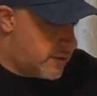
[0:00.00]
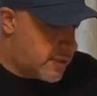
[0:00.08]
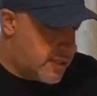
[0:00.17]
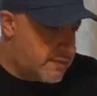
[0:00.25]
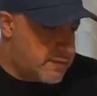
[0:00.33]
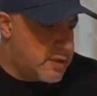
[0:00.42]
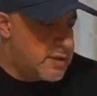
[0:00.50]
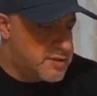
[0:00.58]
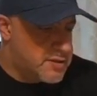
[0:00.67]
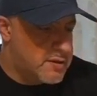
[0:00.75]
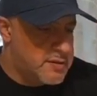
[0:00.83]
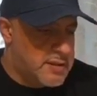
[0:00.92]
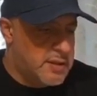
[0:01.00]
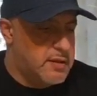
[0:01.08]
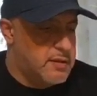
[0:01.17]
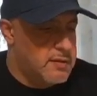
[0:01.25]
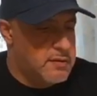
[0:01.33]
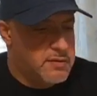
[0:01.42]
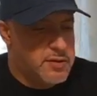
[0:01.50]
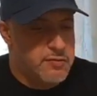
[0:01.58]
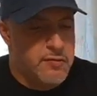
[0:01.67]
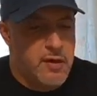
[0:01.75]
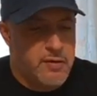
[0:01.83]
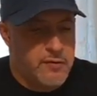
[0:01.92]
I have the SRT, the
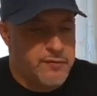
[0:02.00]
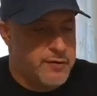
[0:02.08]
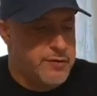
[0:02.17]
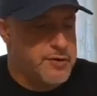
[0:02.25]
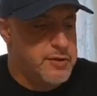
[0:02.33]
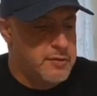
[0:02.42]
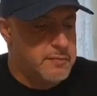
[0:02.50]
Serato version,